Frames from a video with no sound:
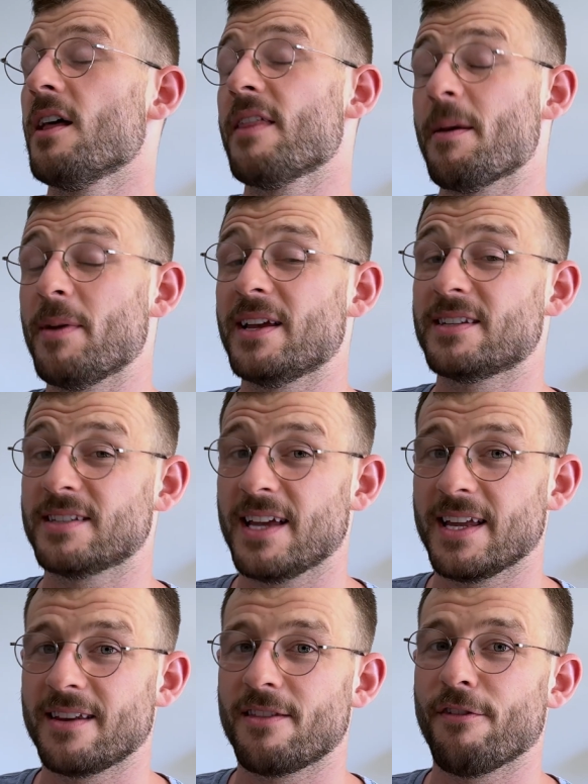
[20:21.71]
That being
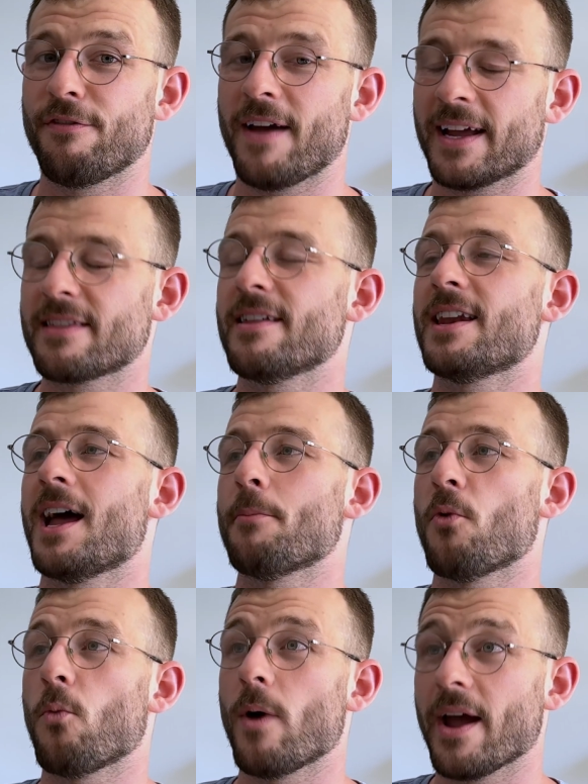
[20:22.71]
said, the fact that I'm
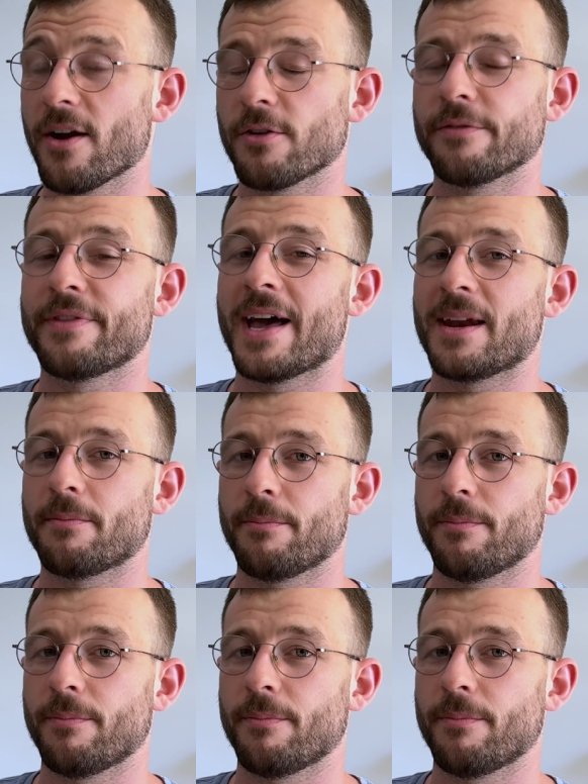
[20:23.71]
aware of that